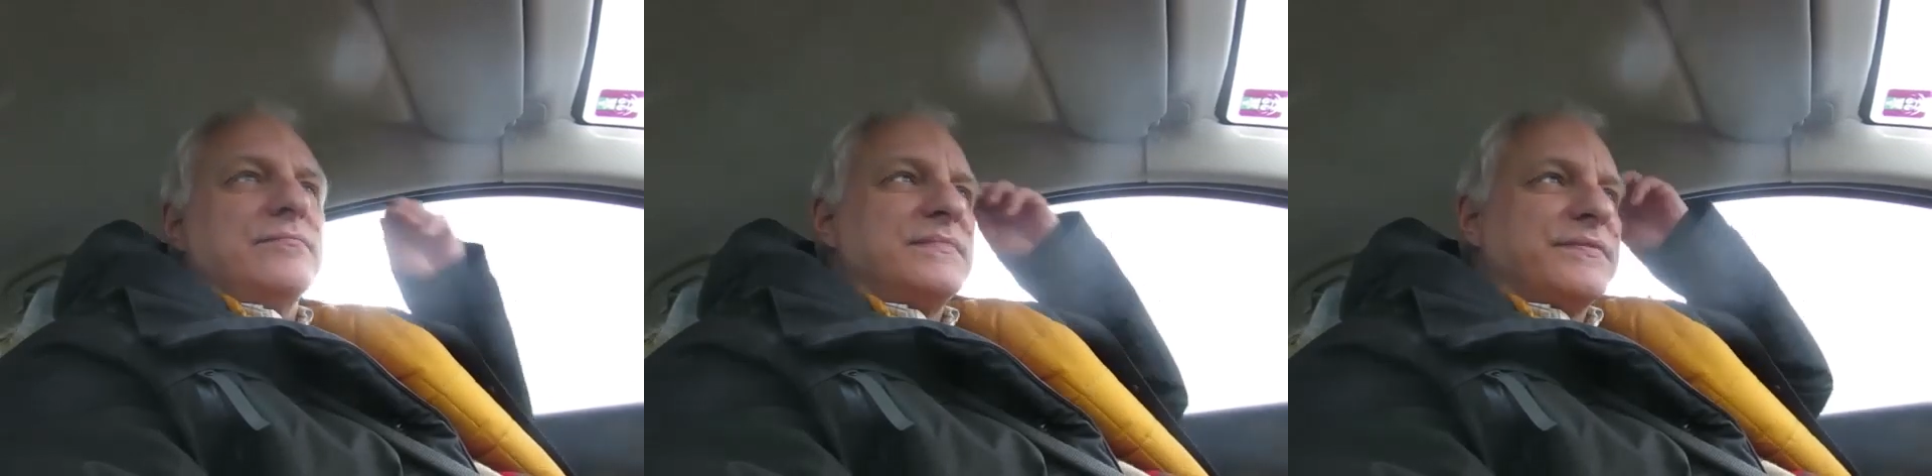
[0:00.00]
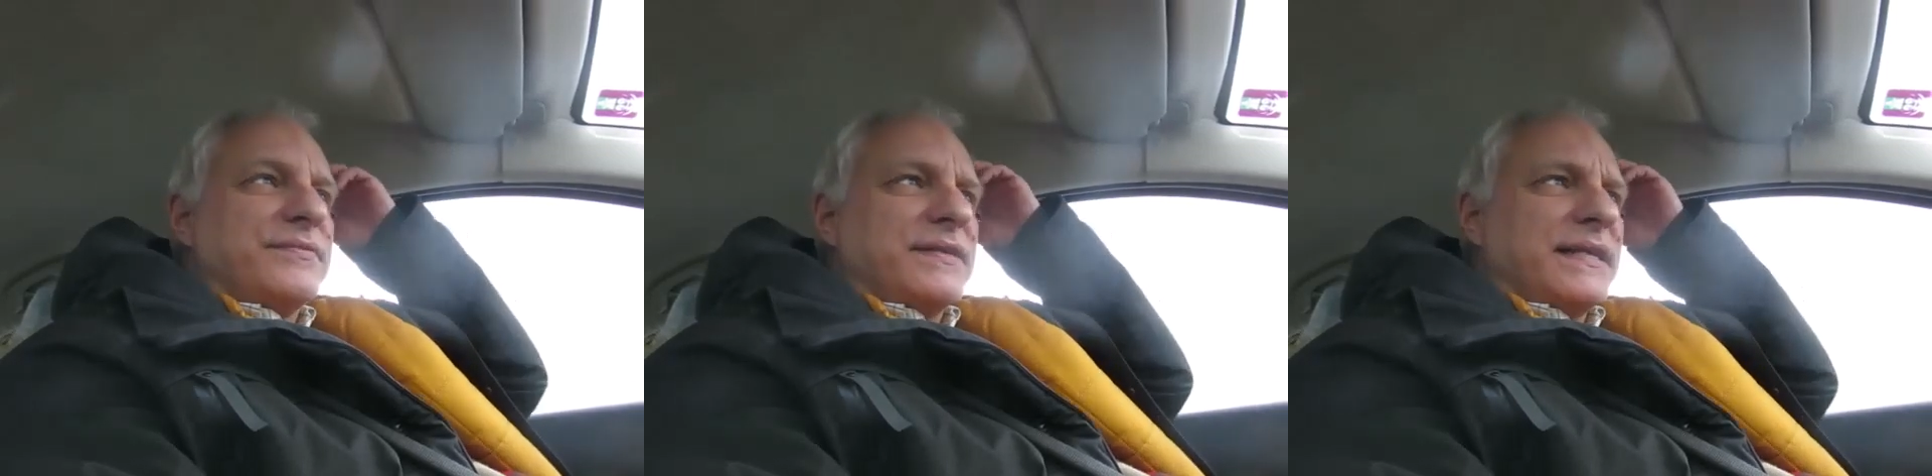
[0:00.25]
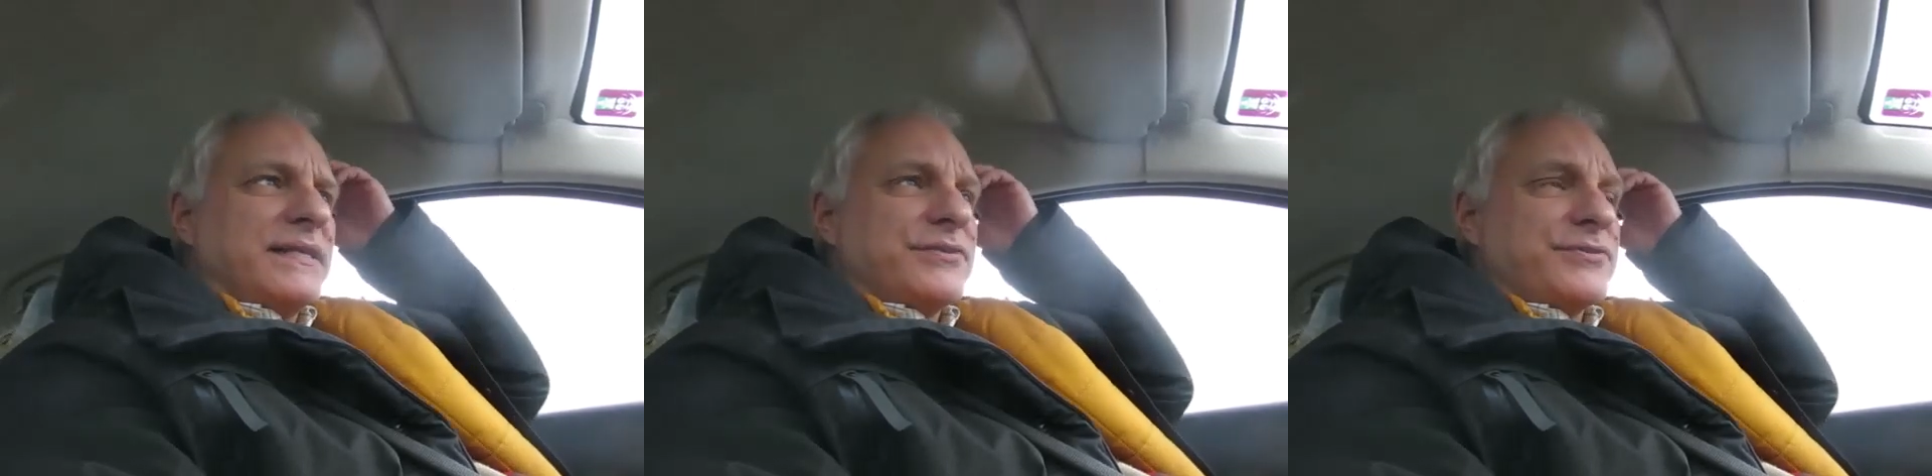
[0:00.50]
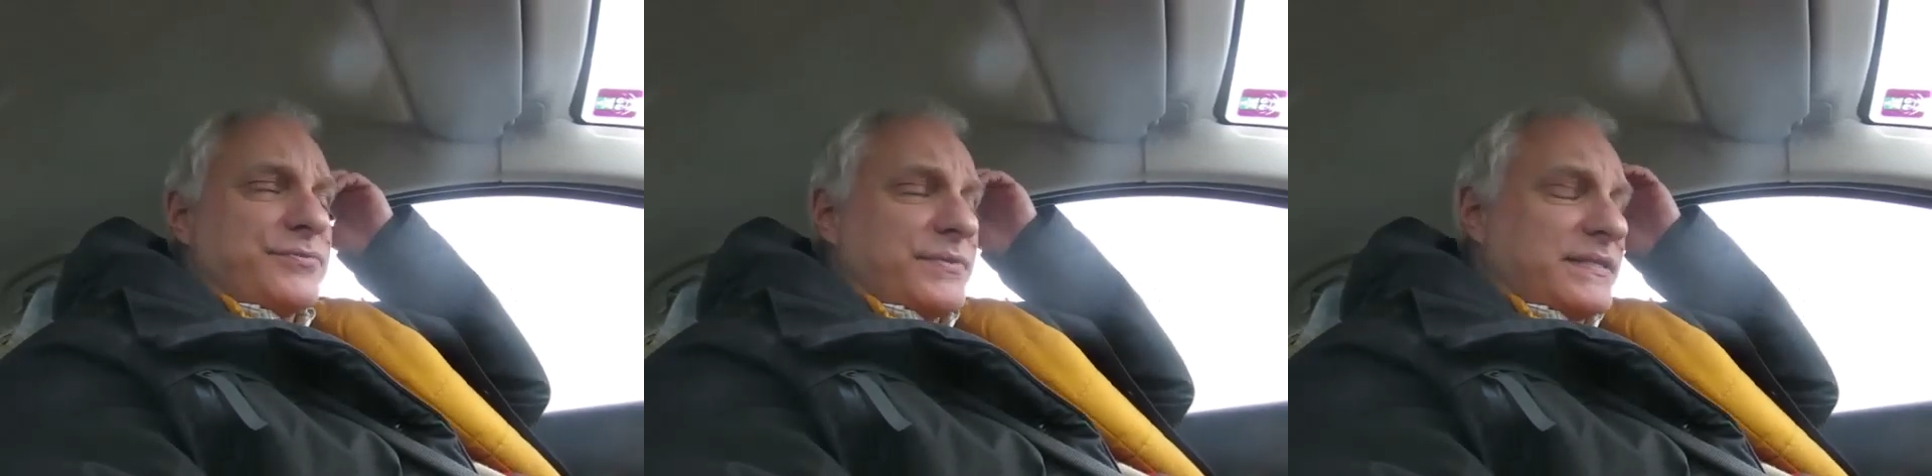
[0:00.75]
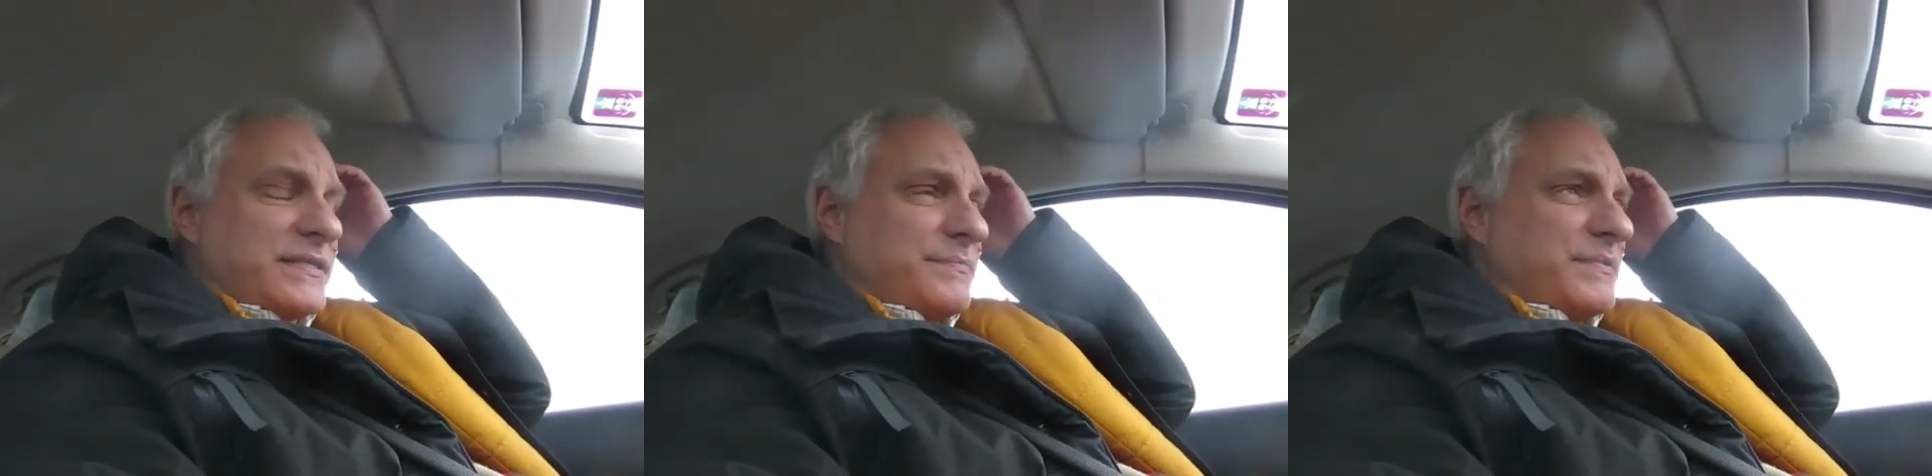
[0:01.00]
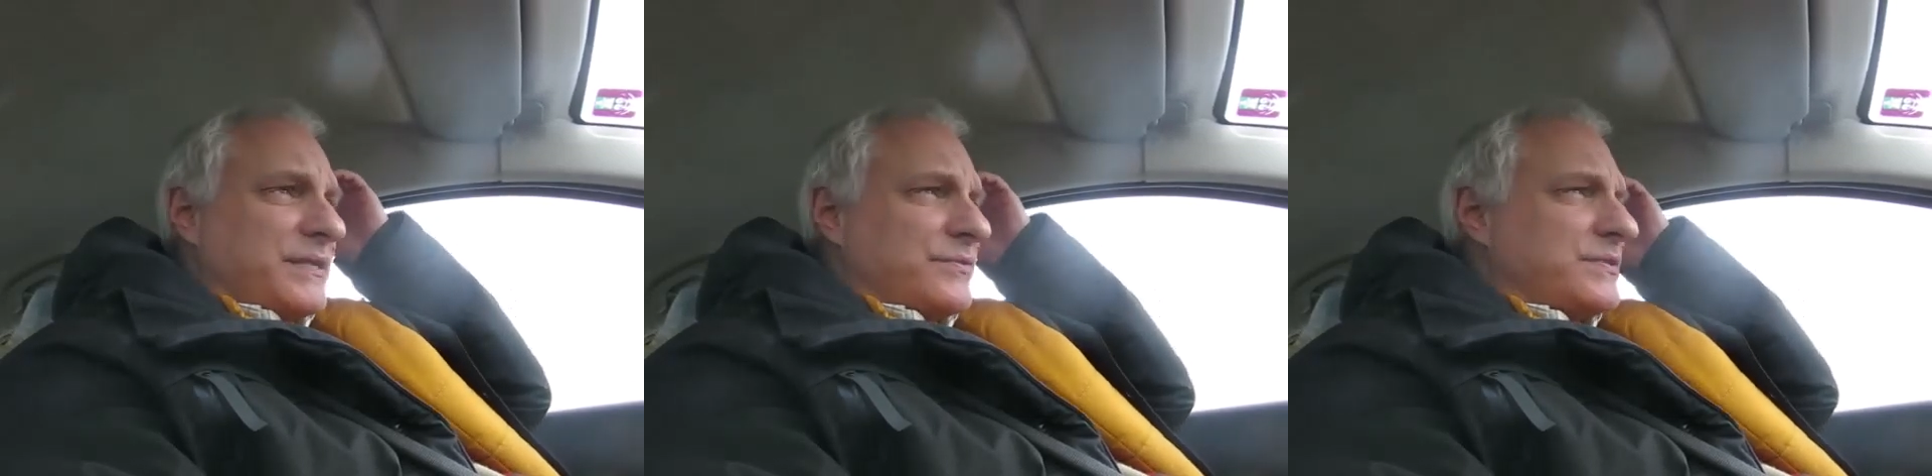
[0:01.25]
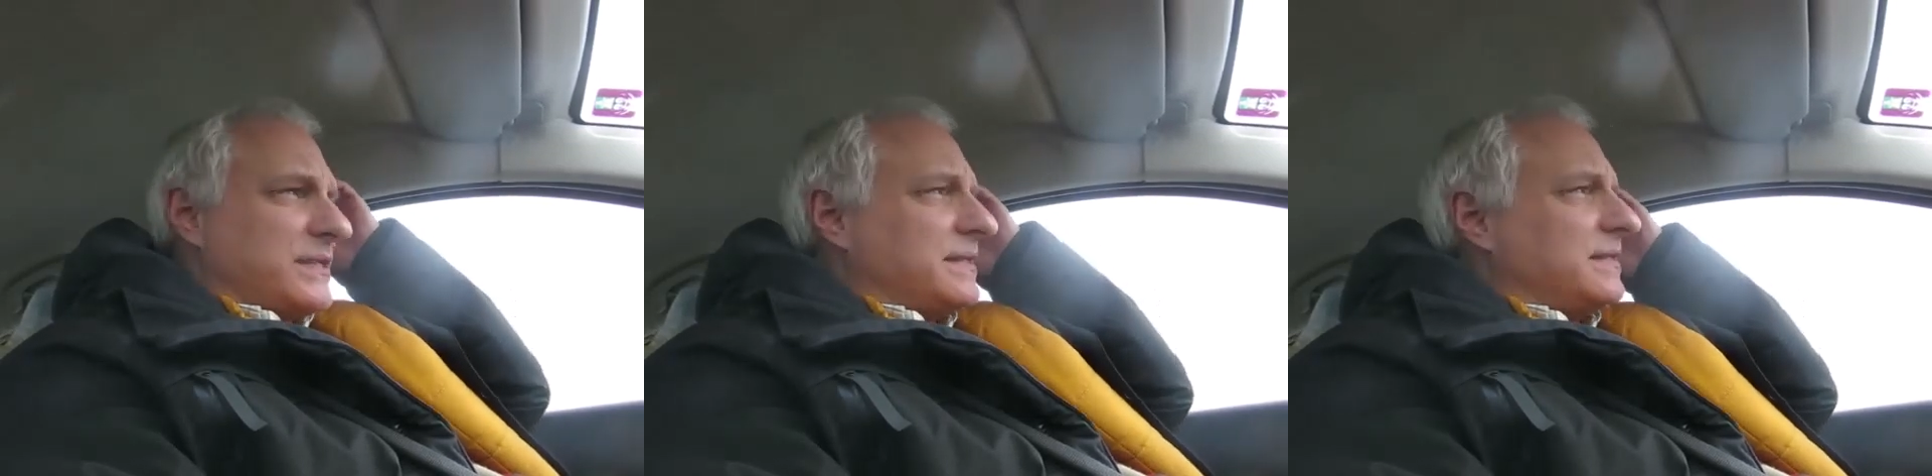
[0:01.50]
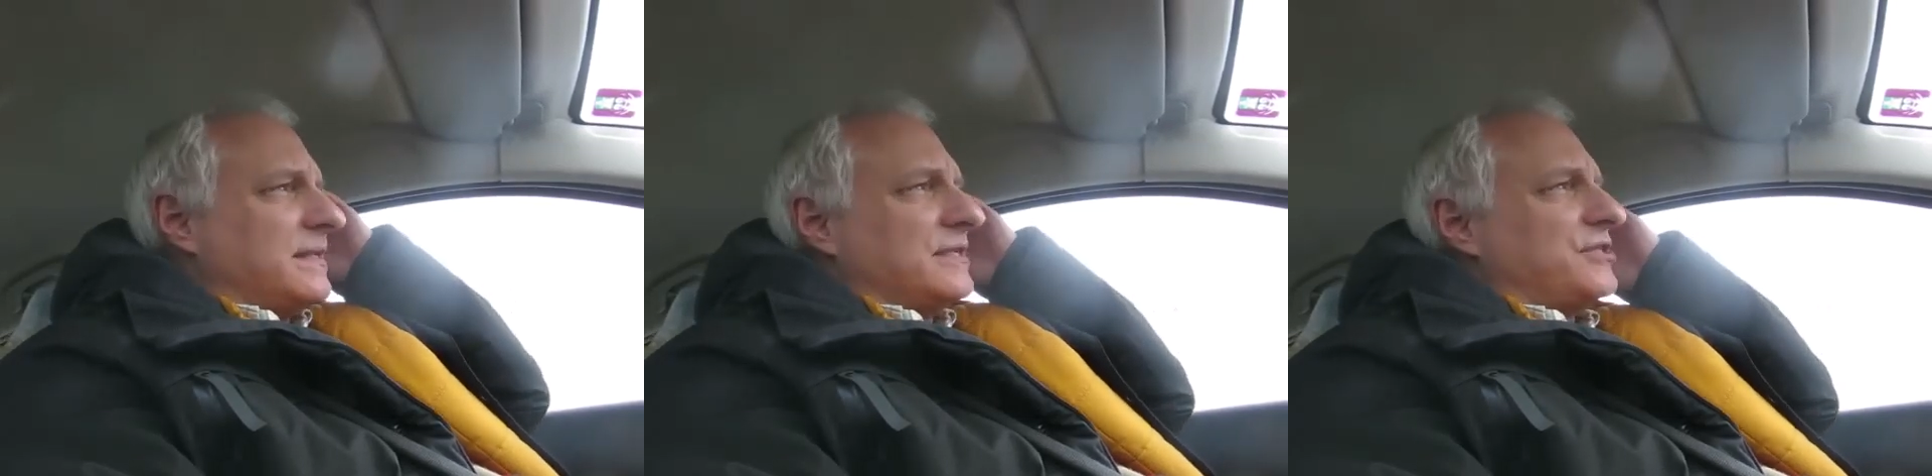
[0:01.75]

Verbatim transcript: different industries can be using